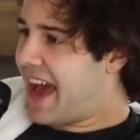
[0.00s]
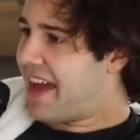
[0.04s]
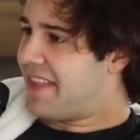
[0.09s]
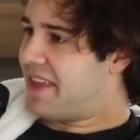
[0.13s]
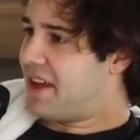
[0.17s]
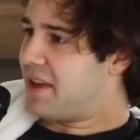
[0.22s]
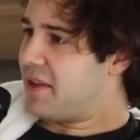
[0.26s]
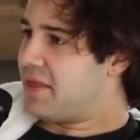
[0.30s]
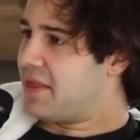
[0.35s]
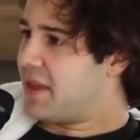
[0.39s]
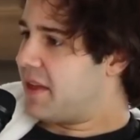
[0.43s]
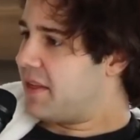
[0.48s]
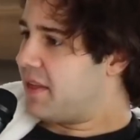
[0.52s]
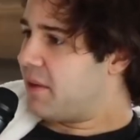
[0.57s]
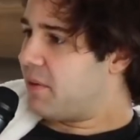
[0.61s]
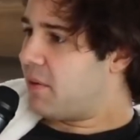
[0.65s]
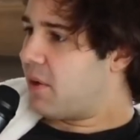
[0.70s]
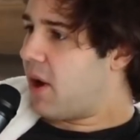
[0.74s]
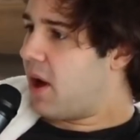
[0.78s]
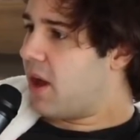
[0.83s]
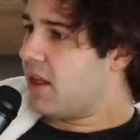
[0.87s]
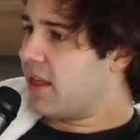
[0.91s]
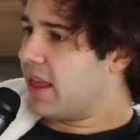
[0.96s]
Yeah, they
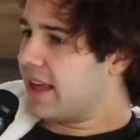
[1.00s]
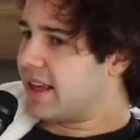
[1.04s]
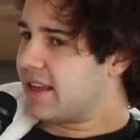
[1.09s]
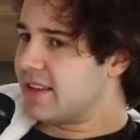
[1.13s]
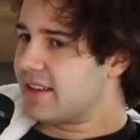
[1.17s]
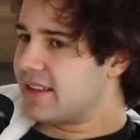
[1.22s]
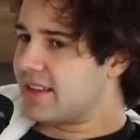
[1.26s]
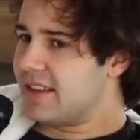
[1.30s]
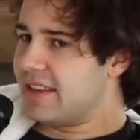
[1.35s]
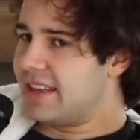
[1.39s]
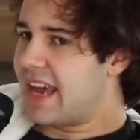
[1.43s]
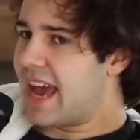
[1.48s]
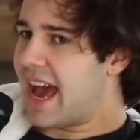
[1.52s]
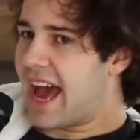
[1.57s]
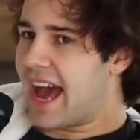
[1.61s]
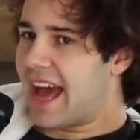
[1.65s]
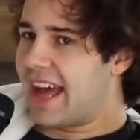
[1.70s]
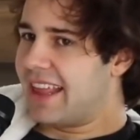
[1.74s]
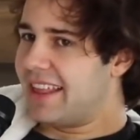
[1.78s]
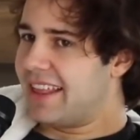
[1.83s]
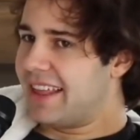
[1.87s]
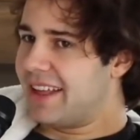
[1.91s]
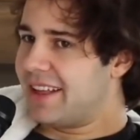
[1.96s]
were all like,
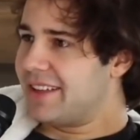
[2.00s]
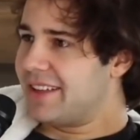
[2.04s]
yeah.